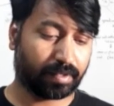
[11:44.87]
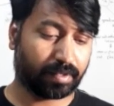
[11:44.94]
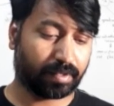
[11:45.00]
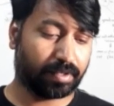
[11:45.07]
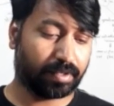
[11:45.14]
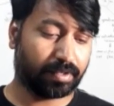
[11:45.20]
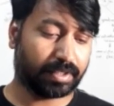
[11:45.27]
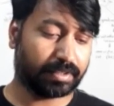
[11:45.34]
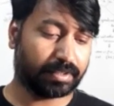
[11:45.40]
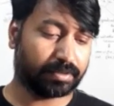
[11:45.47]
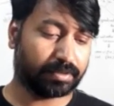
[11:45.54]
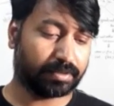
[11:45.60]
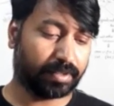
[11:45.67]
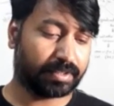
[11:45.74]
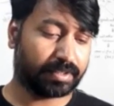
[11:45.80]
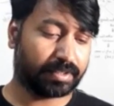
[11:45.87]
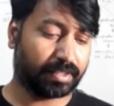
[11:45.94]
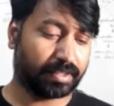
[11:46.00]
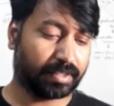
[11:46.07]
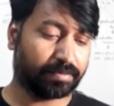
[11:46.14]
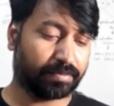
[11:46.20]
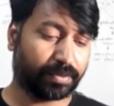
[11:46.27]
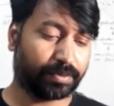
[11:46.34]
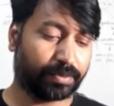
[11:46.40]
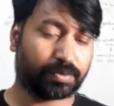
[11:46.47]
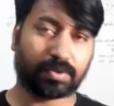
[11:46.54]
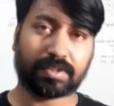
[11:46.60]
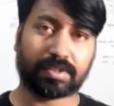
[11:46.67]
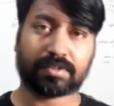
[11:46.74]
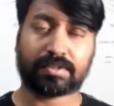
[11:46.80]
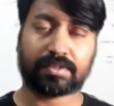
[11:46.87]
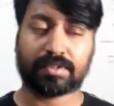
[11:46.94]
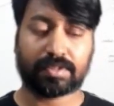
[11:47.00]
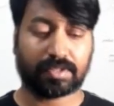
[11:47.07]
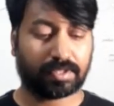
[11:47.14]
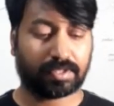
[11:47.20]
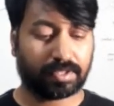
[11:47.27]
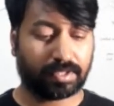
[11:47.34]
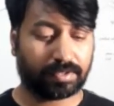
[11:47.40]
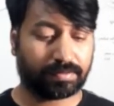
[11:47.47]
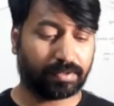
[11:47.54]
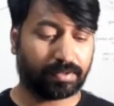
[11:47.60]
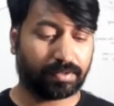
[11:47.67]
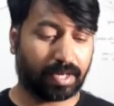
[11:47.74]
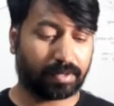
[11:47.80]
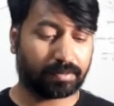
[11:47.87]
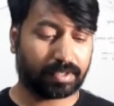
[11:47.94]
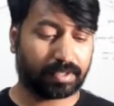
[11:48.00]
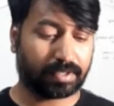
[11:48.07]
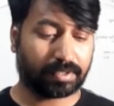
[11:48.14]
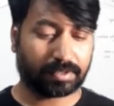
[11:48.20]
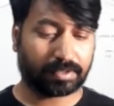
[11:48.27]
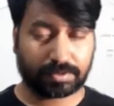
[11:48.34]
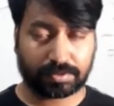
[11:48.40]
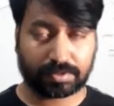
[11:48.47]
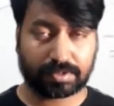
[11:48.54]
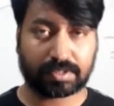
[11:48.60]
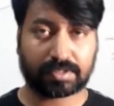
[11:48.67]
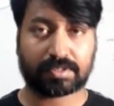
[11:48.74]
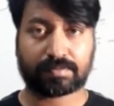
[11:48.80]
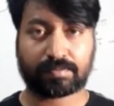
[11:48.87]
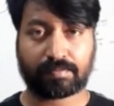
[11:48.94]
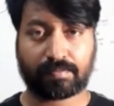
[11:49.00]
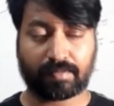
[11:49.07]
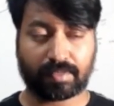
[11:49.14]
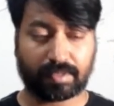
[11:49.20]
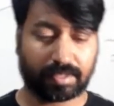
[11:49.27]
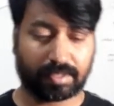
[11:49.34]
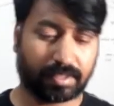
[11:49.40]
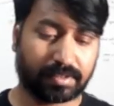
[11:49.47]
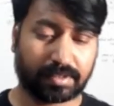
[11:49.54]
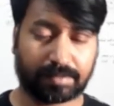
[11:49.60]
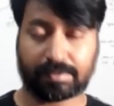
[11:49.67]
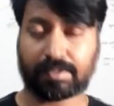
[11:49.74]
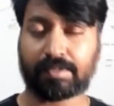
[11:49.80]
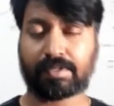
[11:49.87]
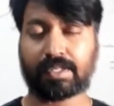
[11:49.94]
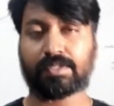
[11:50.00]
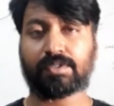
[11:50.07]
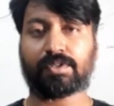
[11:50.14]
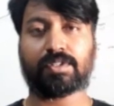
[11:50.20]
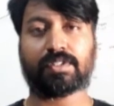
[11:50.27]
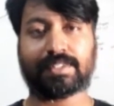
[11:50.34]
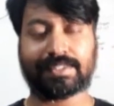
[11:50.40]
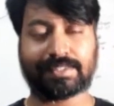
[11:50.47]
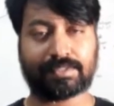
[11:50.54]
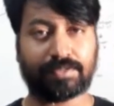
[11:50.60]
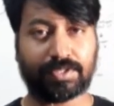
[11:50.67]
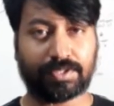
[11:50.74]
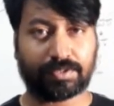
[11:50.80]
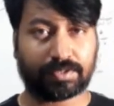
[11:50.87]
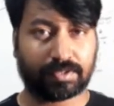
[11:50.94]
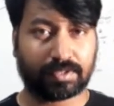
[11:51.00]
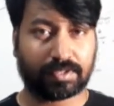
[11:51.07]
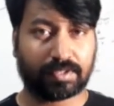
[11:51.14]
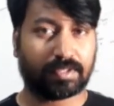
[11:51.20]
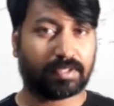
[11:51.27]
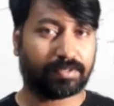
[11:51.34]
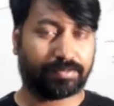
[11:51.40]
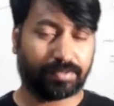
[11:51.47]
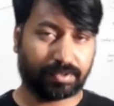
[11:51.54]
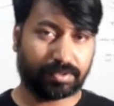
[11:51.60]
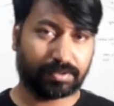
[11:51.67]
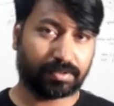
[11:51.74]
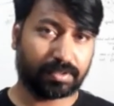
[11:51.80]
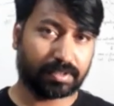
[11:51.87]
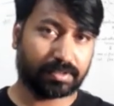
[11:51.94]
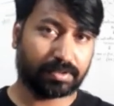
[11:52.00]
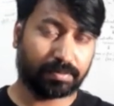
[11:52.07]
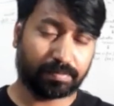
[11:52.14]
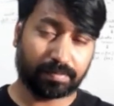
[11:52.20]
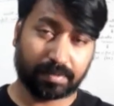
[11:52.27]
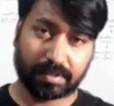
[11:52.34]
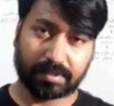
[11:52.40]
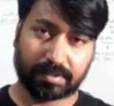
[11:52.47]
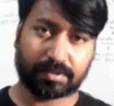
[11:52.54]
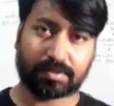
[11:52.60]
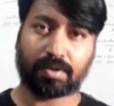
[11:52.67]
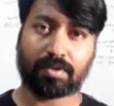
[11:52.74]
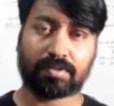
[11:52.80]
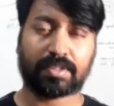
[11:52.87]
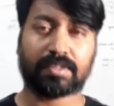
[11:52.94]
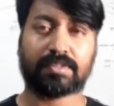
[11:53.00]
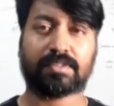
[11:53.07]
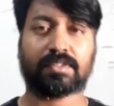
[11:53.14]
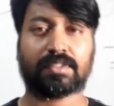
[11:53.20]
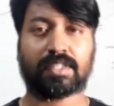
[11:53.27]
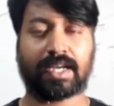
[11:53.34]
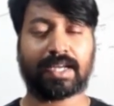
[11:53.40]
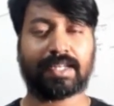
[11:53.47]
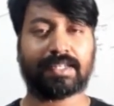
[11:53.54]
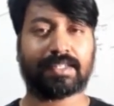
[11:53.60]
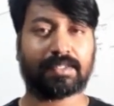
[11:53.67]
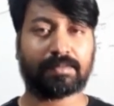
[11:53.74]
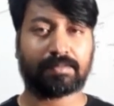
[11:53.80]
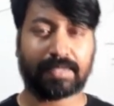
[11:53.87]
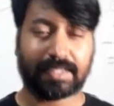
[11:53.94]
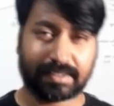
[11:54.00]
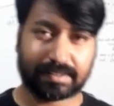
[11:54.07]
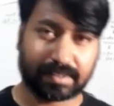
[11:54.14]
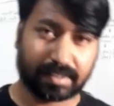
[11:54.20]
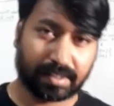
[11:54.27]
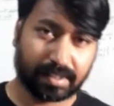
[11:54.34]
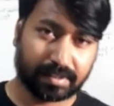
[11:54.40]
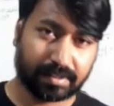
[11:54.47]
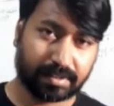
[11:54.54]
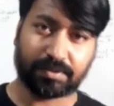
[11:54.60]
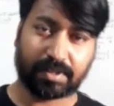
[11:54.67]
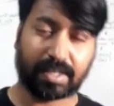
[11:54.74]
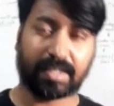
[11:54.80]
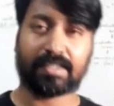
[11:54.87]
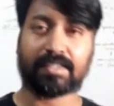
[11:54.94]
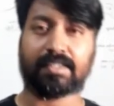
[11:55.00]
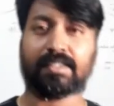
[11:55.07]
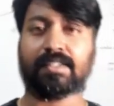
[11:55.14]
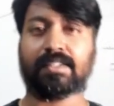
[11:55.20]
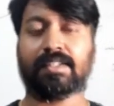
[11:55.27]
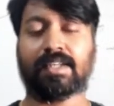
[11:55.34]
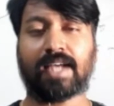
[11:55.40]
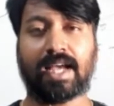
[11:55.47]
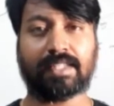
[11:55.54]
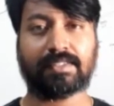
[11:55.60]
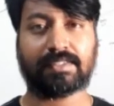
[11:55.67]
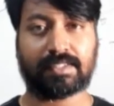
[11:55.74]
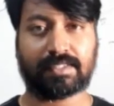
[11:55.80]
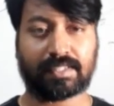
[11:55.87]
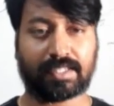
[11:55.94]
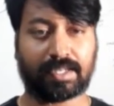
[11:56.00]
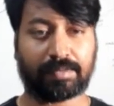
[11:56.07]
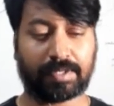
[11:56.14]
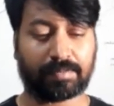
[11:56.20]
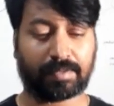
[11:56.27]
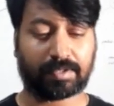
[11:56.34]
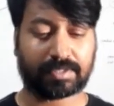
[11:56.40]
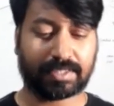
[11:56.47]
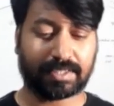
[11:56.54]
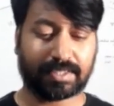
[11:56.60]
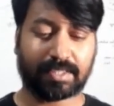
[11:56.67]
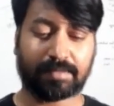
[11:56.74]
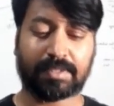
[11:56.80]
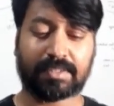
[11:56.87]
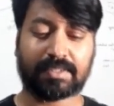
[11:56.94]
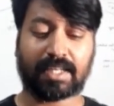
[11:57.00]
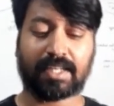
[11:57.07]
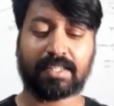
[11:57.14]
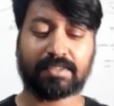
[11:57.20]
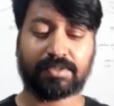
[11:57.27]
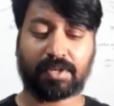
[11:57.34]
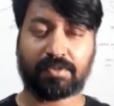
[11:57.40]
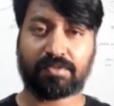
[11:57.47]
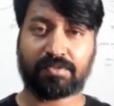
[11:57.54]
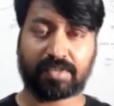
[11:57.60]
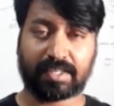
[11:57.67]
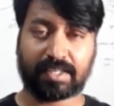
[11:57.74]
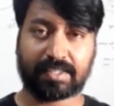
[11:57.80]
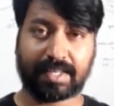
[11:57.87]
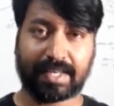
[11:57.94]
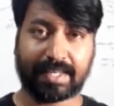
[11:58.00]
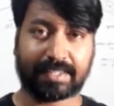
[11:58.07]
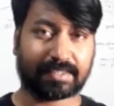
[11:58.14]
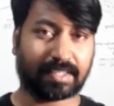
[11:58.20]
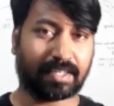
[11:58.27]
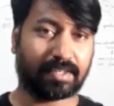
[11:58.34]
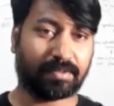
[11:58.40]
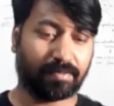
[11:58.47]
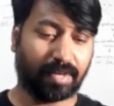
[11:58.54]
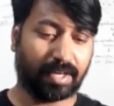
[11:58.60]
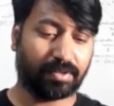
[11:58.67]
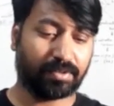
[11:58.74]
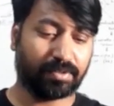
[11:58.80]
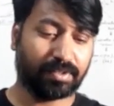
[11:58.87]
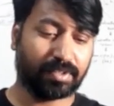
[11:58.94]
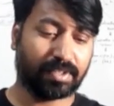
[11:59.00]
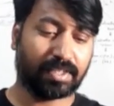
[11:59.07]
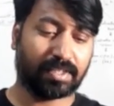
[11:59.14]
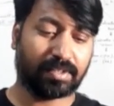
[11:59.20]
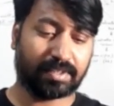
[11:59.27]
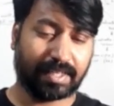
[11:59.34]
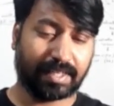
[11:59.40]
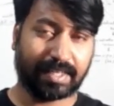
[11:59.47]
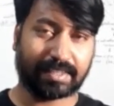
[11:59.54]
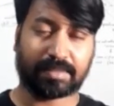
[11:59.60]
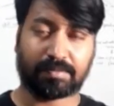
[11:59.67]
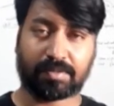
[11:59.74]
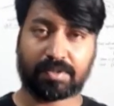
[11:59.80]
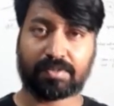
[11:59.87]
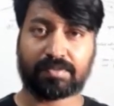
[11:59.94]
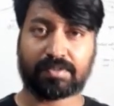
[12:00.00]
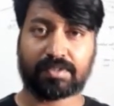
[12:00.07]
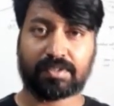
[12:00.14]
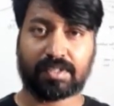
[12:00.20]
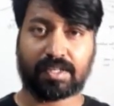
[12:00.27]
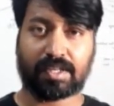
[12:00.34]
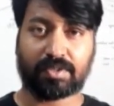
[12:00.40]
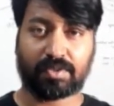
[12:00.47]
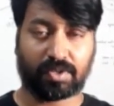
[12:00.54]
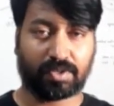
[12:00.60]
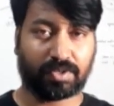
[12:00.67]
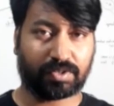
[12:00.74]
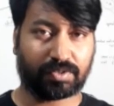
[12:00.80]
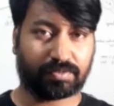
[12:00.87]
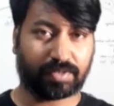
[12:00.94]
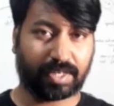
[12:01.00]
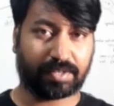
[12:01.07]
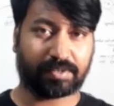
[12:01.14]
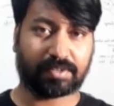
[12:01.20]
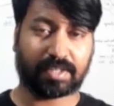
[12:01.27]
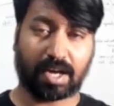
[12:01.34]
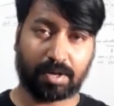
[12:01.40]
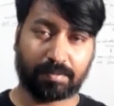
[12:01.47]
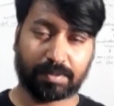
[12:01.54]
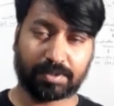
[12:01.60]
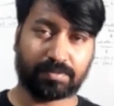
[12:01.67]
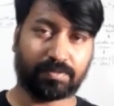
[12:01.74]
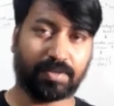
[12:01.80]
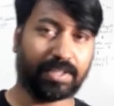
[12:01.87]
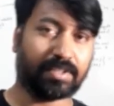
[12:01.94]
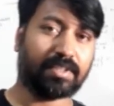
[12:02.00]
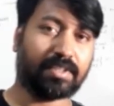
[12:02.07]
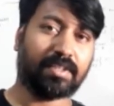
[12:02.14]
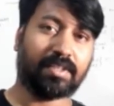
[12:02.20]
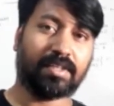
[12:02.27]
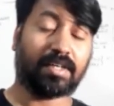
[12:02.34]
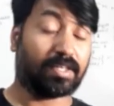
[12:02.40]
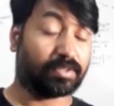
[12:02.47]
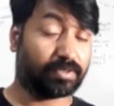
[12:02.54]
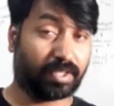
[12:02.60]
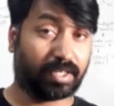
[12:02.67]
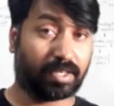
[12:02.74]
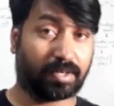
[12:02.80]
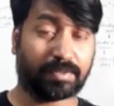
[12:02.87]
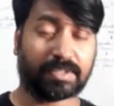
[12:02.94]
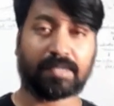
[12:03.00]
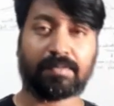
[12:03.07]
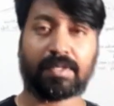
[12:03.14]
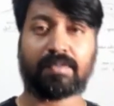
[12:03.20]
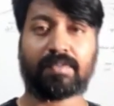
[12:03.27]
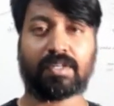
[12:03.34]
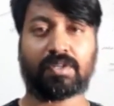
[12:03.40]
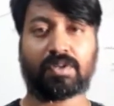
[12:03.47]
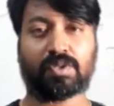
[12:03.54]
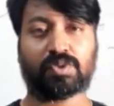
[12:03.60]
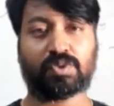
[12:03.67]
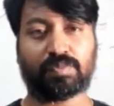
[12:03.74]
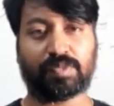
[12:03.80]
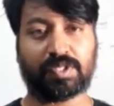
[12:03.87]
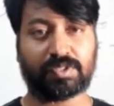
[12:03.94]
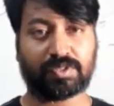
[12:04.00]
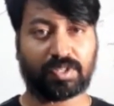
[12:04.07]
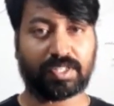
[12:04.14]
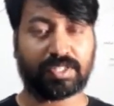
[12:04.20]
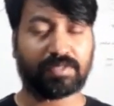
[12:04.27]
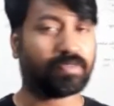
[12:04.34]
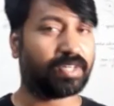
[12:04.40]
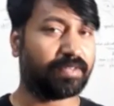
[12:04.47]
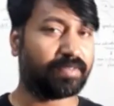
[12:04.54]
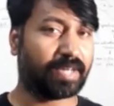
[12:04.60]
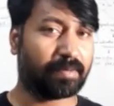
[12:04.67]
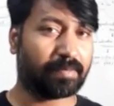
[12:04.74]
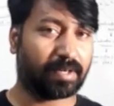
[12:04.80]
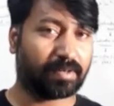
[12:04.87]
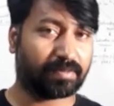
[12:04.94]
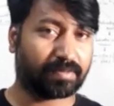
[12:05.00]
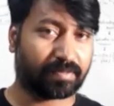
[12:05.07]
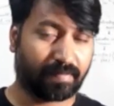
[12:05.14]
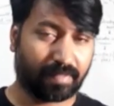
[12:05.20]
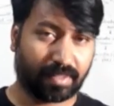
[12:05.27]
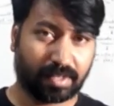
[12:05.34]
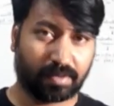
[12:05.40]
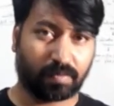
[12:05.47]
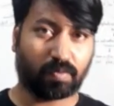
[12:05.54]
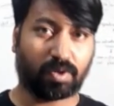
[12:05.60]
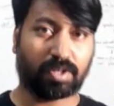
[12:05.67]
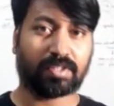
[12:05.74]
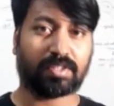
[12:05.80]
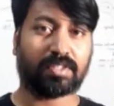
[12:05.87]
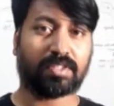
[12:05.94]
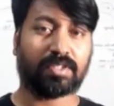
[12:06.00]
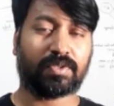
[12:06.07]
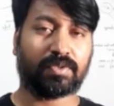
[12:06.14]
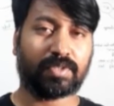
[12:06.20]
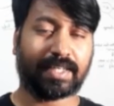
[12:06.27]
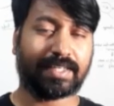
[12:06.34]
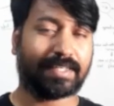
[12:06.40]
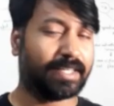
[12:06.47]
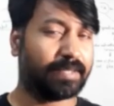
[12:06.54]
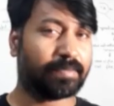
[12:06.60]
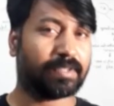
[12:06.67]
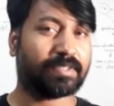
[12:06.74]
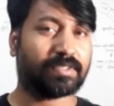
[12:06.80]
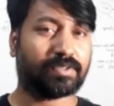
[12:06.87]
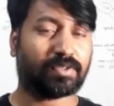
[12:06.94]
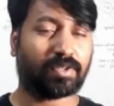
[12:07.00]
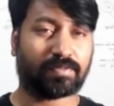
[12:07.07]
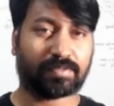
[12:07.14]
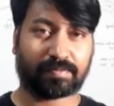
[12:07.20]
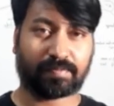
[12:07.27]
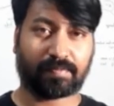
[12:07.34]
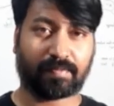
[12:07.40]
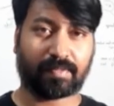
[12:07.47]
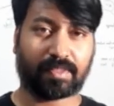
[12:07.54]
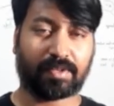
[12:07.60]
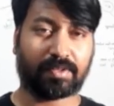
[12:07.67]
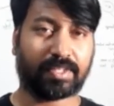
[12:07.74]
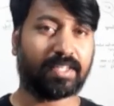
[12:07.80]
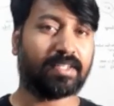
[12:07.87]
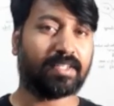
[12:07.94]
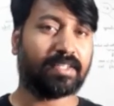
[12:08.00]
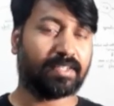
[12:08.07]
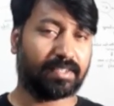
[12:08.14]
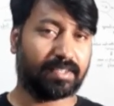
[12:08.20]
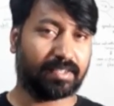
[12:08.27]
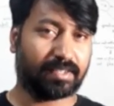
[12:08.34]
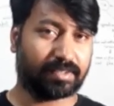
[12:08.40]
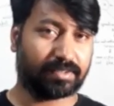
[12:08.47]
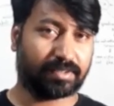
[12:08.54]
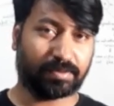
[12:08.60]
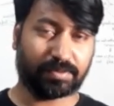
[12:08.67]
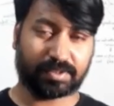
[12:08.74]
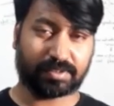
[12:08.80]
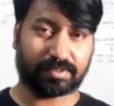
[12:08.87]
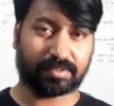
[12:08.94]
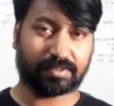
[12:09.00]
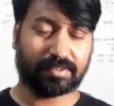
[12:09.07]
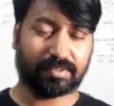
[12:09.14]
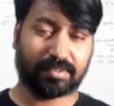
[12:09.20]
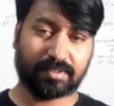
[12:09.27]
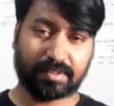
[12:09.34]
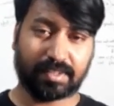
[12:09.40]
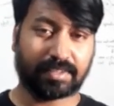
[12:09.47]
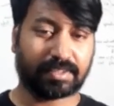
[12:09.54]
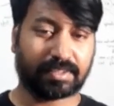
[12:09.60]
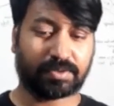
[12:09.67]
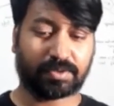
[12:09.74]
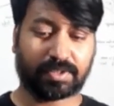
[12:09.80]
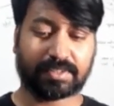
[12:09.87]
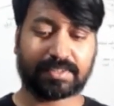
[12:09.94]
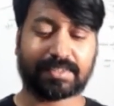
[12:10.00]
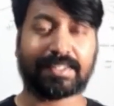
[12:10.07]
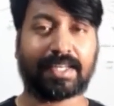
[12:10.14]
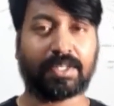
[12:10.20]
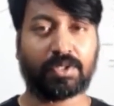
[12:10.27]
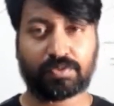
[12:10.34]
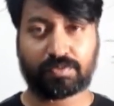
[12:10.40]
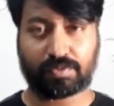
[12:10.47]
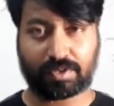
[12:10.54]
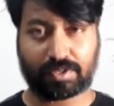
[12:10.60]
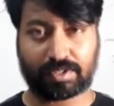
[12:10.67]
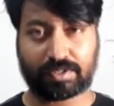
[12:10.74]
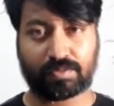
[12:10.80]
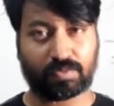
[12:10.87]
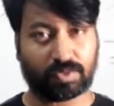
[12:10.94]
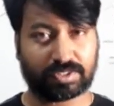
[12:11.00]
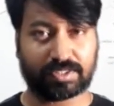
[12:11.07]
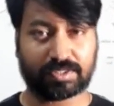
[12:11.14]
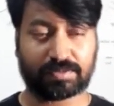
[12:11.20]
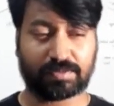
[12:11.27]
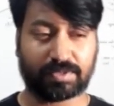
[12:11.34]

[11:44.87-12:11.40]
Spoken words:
Okay, this is quite challenging for you students. If you have understood this concept, whatever I taught in this video, if you understood this, you please solve this, and please you write the answer in the comment box. It's a little bit challenge. You have to find the x value, the x amount of alcohol. You find out how much how much ml of alcohol should be dissolved in 45 ml of water to get 10% of solution. Let's see students. Thank you for watching this video.